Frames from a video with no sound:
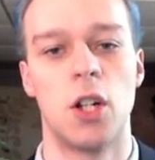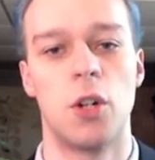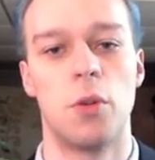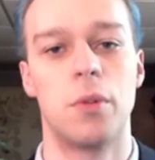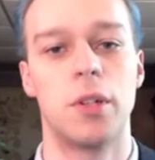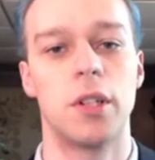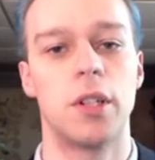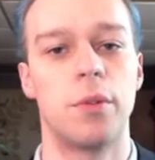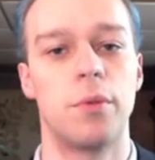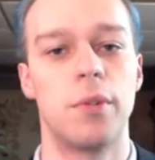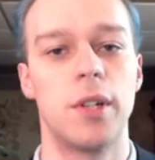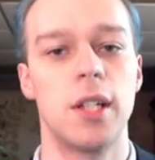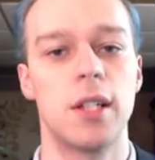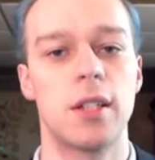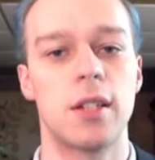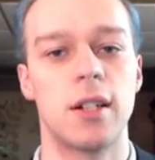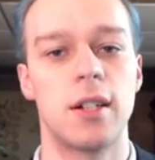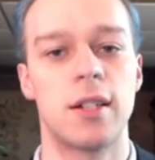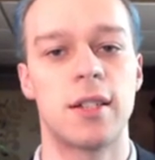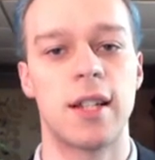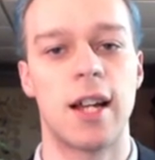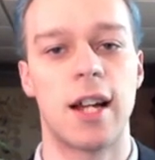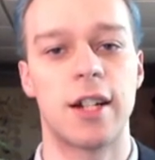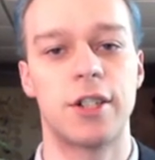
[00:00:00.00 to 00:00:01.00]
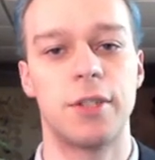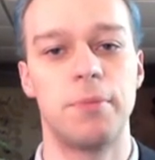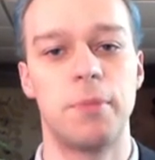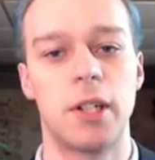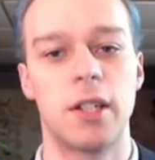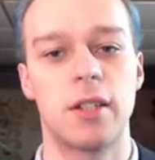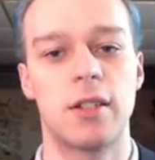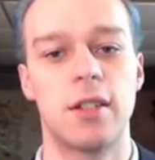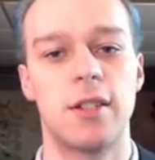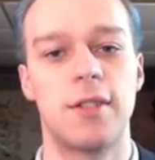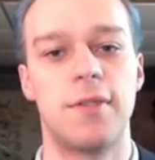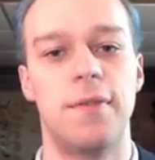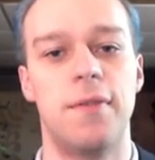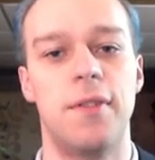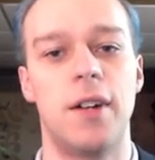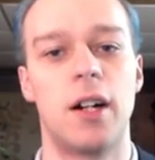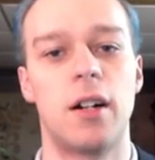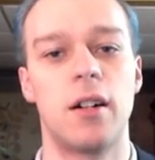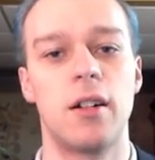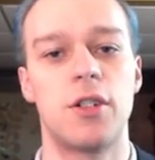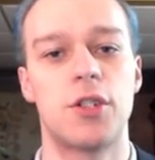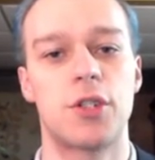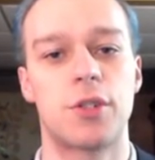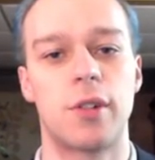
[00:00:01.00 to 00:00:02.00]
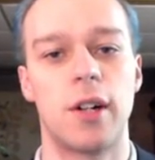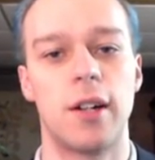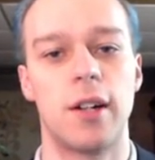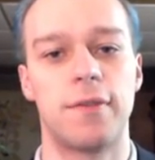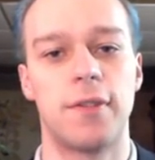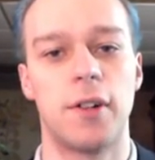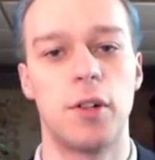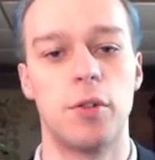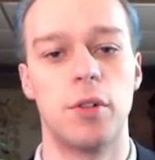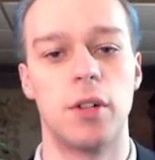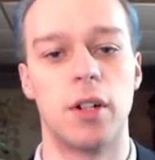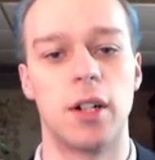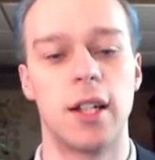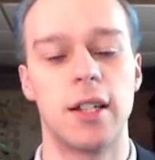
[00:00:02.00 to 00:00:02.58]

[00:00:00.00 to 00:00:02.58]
Well, the reason is actually because it's very straightforward.